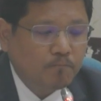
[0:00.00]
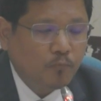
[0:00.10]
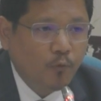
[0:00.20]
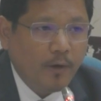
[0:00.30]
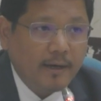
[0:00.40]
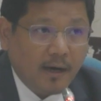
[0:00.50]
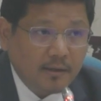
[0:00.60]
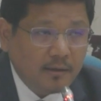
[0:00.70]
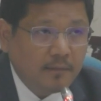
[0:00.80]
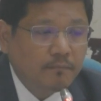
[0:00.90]
who had
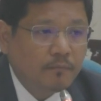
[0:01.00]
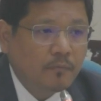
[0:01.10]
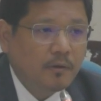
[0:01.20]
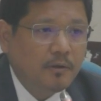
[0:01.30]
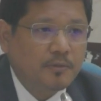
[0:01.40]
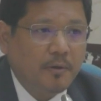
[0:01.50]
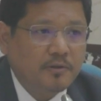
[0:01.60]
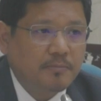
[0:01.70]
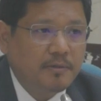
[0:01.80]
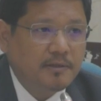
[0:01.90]
other
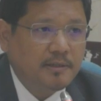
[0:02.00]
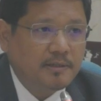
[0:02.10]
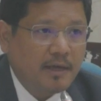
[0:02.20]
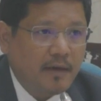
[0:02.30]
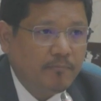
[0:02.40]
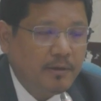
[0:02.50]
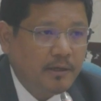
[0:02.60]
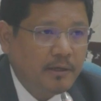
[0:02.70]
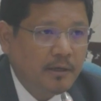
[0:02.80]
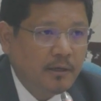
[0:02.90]
responsibilities, have
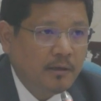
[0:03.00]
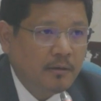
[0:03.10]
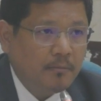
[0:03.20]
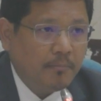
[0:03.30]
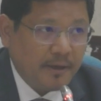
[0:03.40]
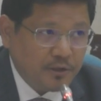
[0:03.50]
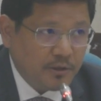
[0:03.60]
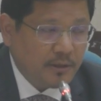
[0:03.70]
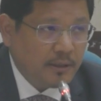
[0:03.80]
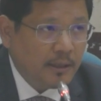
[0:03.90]
been
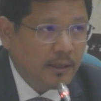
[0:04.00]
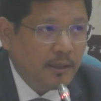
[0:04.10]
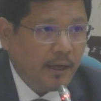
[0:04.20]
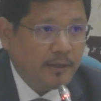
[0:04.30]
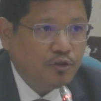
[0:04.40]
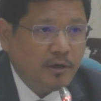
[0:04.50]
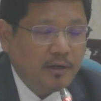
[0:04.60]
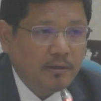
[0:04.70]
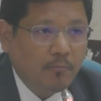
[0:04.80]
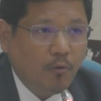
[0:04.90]
managing and
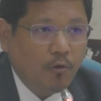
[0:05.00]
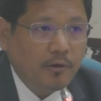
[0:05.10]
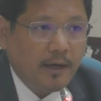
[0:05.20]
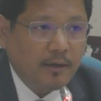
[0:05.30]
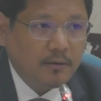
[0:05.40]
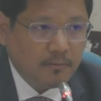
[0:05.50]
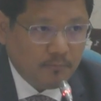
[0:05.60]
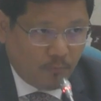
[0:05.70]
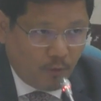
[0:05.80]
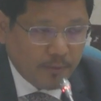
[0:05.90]
chairing the board, and
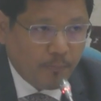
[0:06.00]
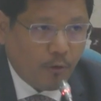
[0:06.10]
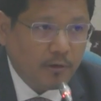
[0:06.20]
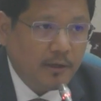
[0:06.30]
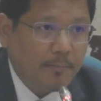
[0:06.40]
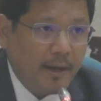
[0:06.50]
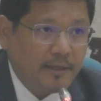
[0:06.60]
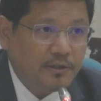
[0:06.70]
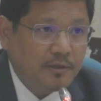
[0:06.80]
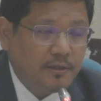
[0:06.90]
more importantly
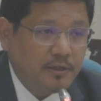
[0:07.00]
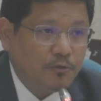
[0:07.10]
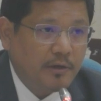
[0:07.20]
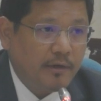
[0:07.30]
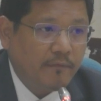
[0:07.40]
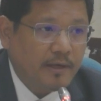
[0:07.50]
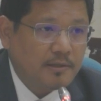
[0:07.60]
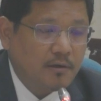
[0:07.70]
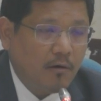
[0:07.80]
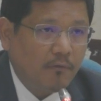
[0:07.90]
managing the day-to-day
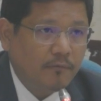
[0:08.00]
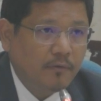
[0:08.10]
affairs of